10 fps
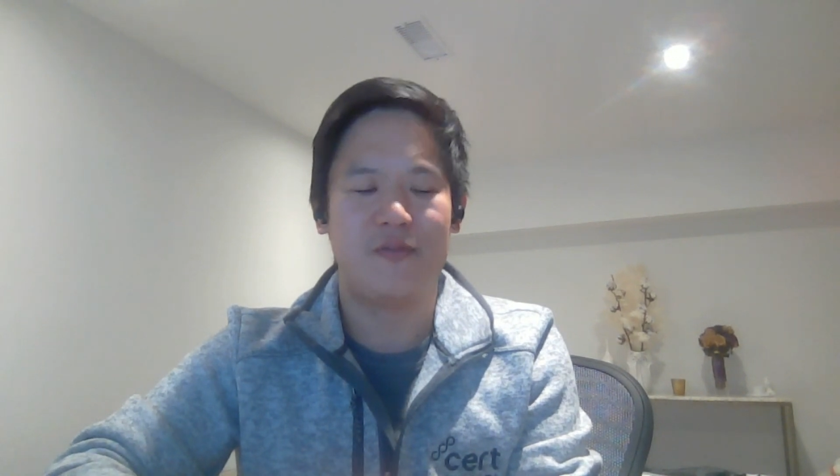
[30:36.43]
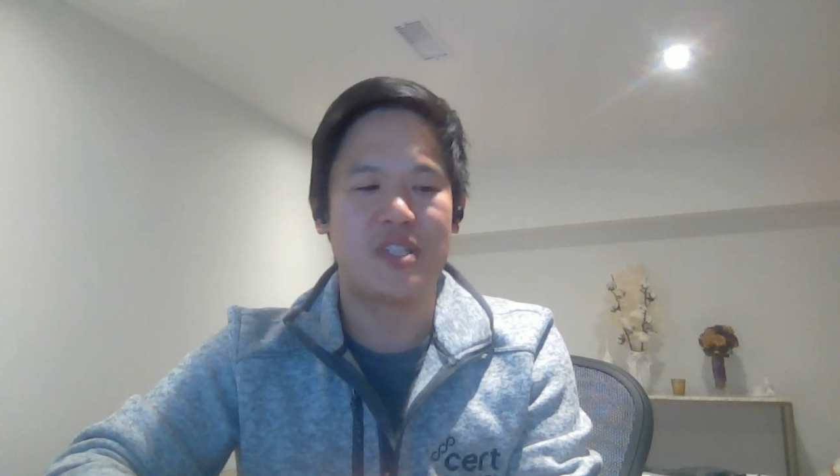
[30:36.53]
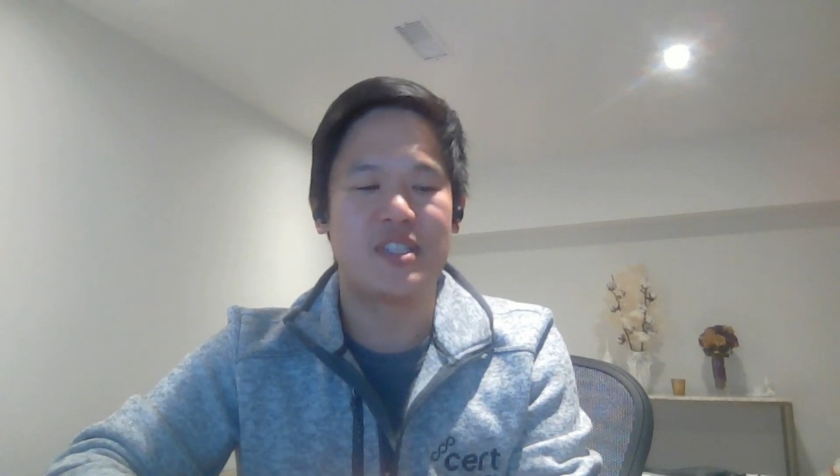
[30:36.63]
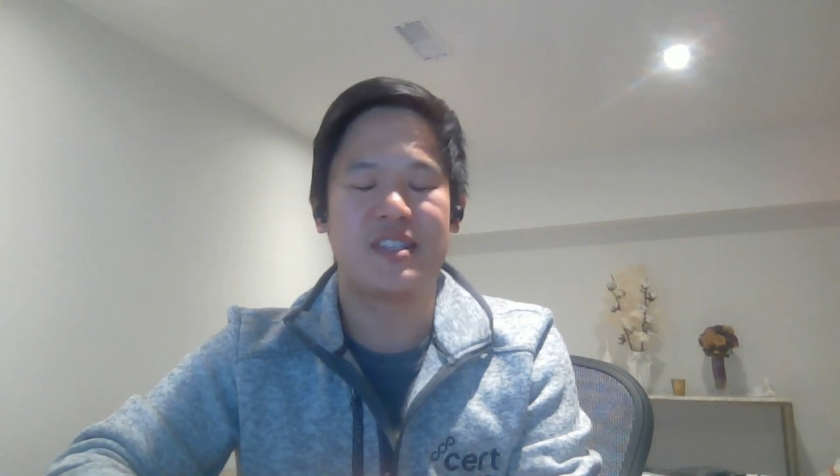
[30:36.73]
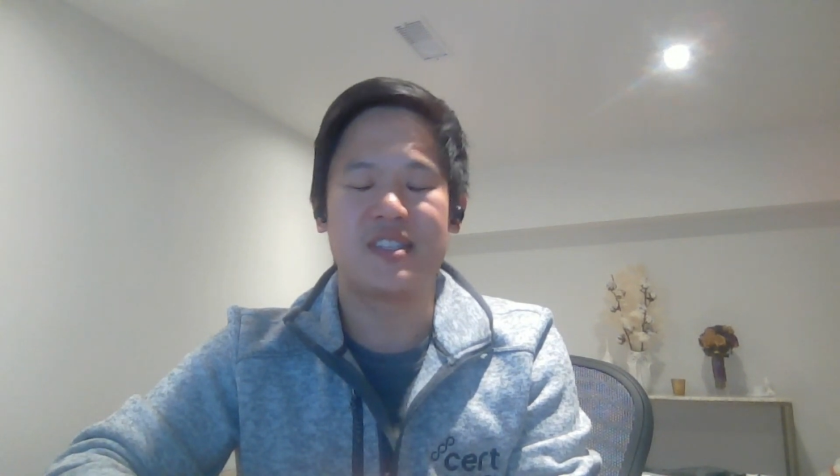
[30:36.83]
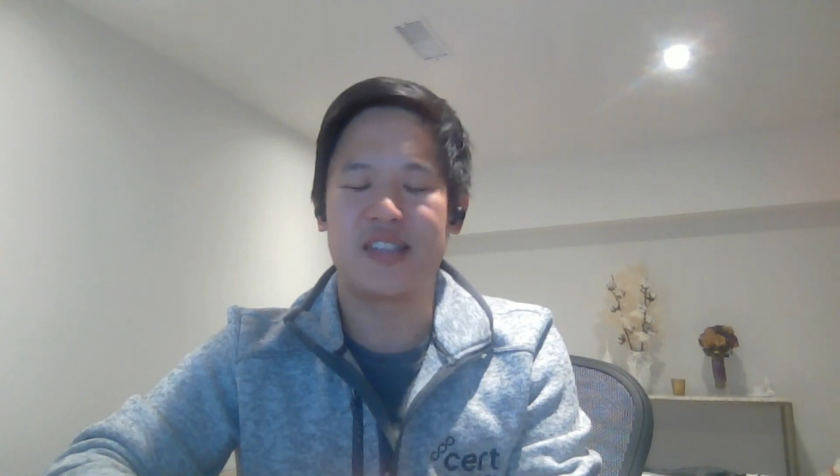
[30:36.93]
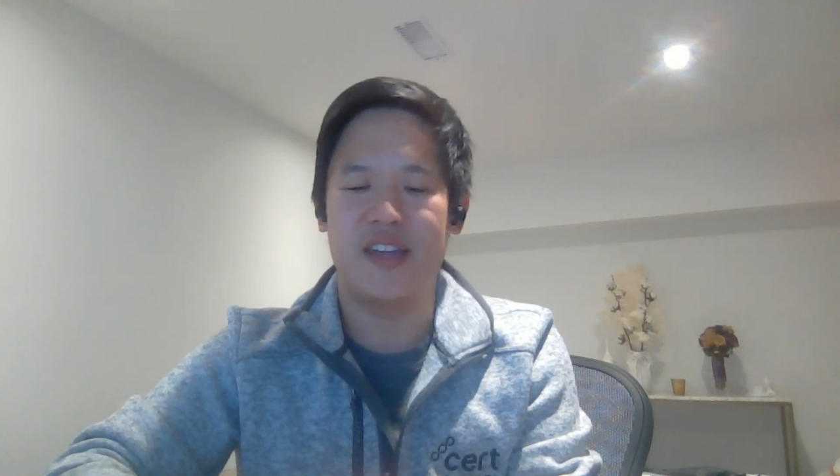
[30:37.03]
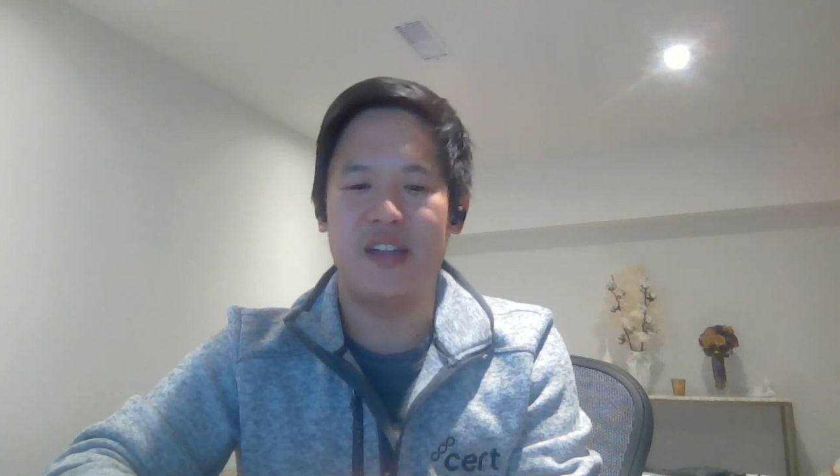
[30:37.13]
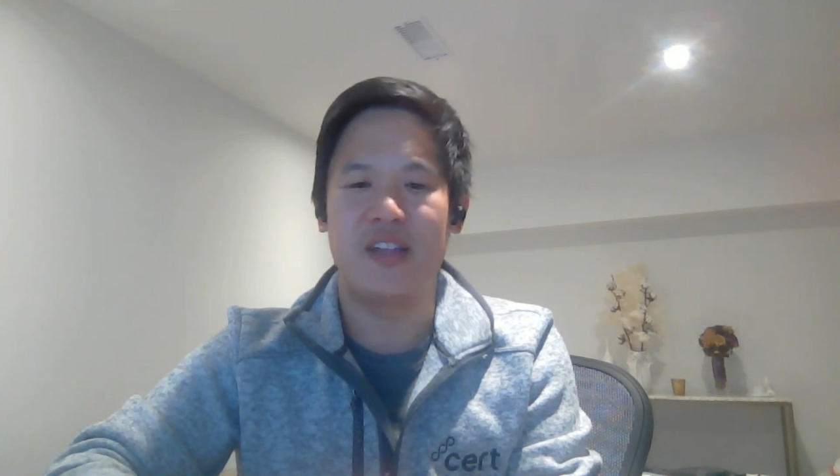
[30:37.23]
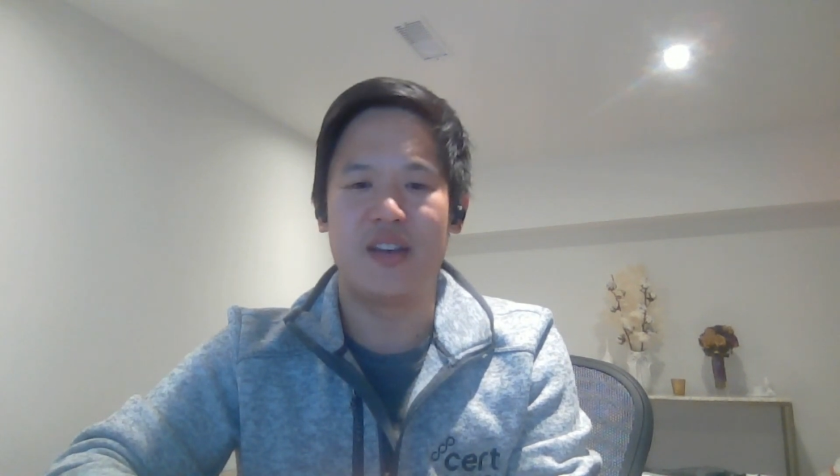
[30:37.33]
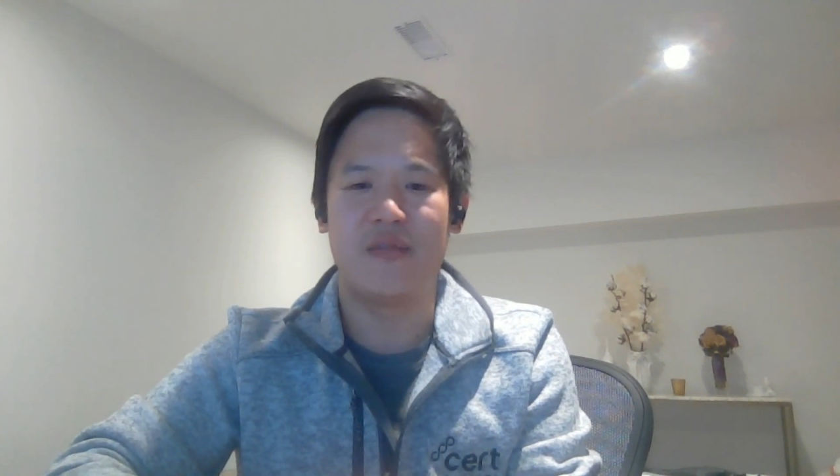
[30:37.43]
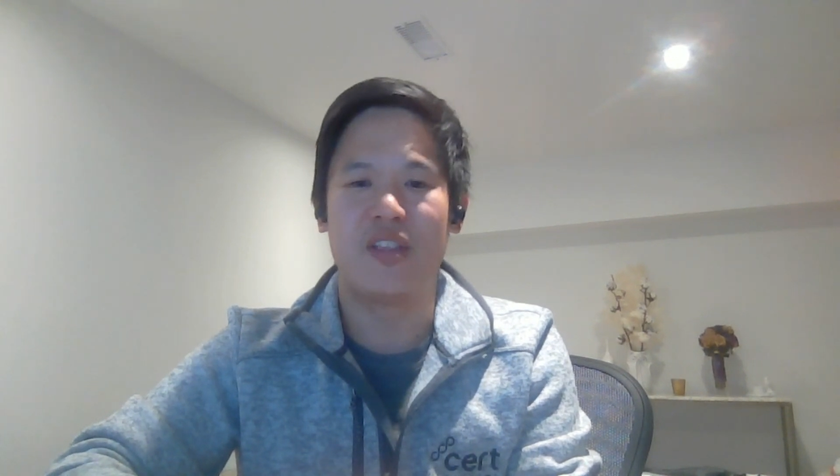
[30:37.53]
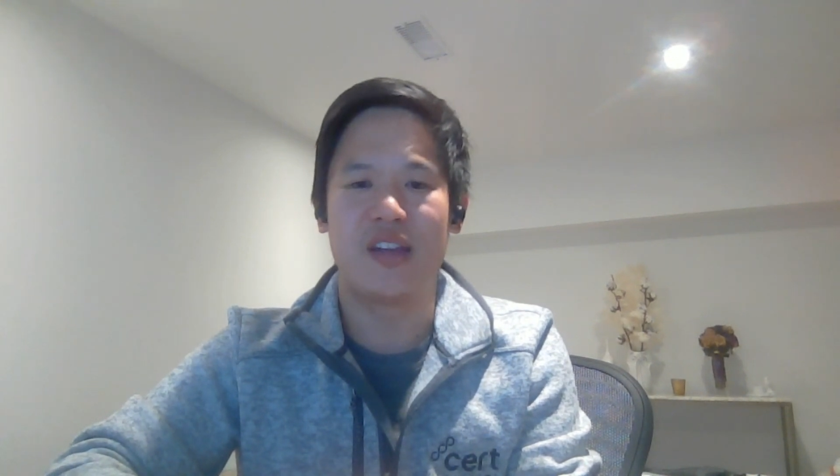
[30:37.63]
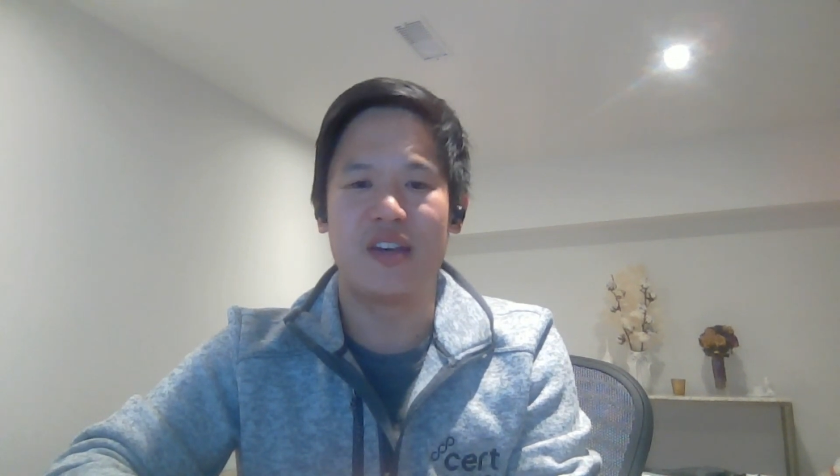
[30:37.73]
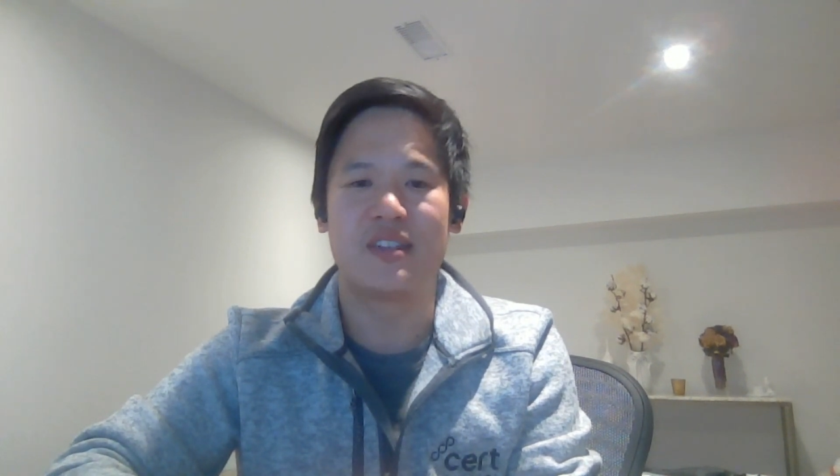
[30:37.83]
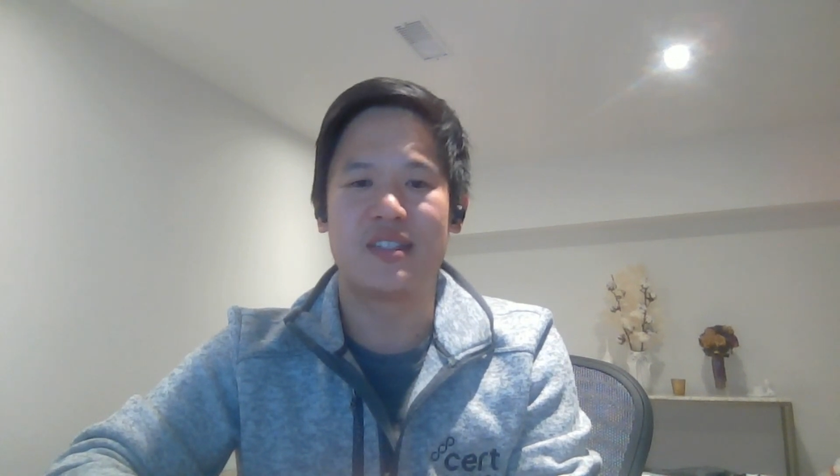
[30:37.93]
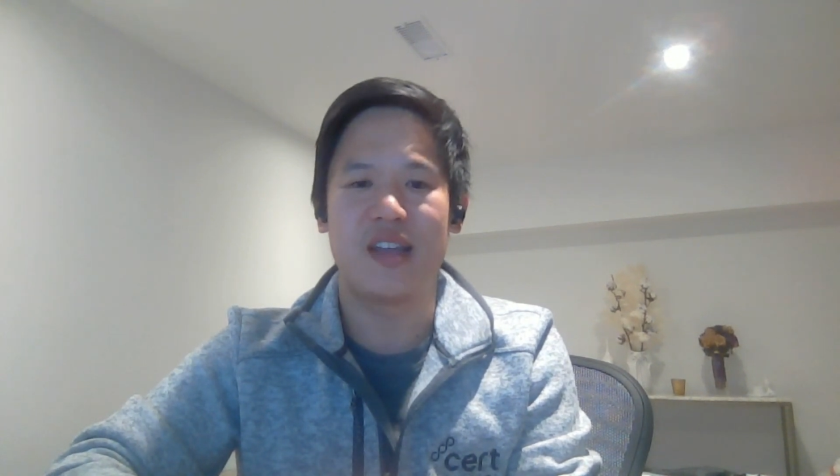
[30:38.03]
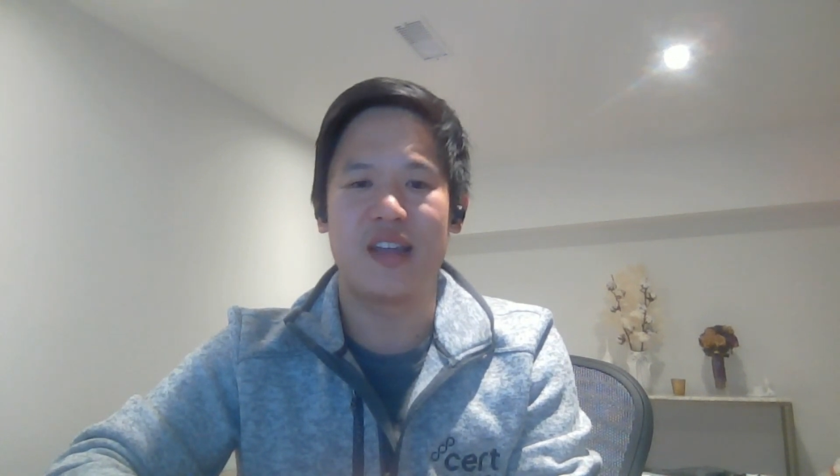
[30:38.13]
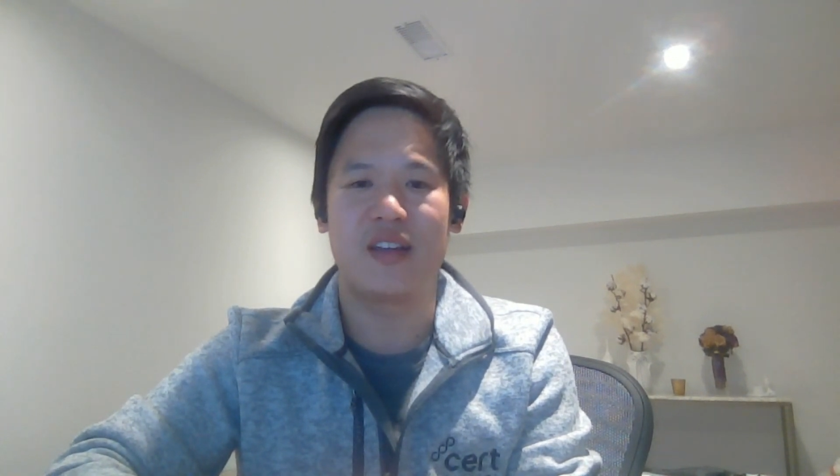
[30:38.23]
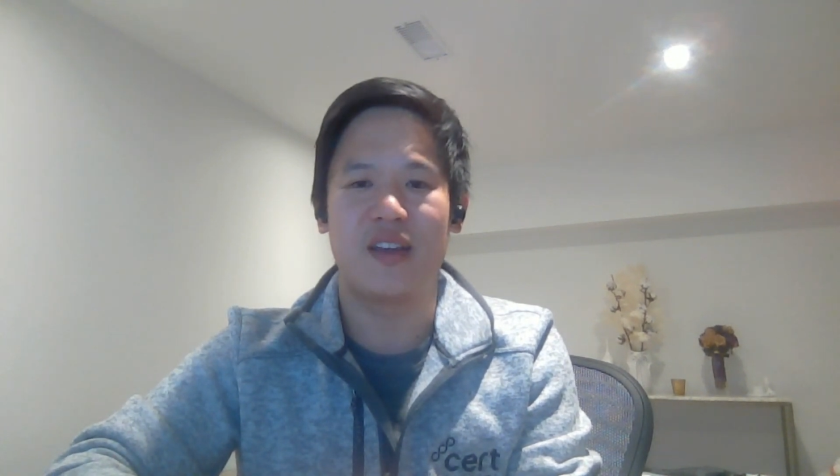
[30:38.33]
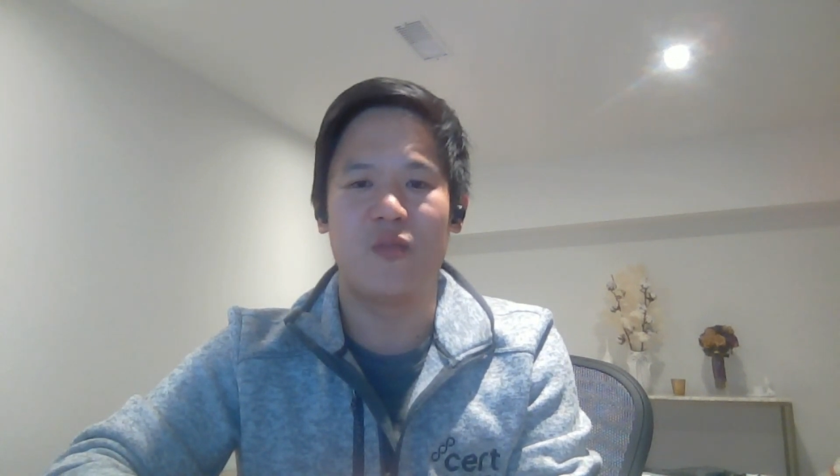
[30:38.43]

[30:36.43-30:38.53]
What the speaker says: force us to scale and really understand